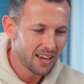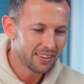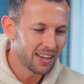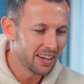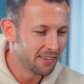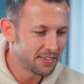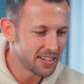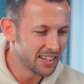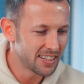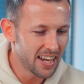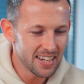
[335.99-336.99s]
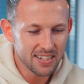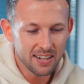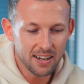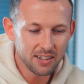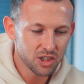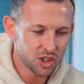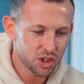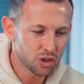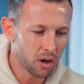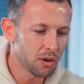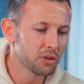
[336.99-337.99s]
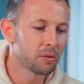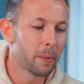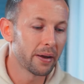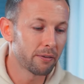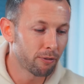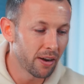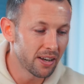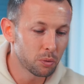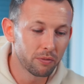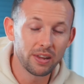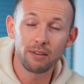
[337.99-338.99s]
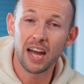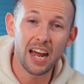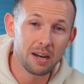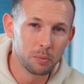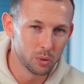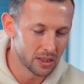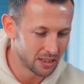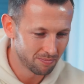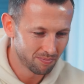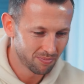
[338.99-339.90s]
that lives in the desert and struggles to make friends with the other animals.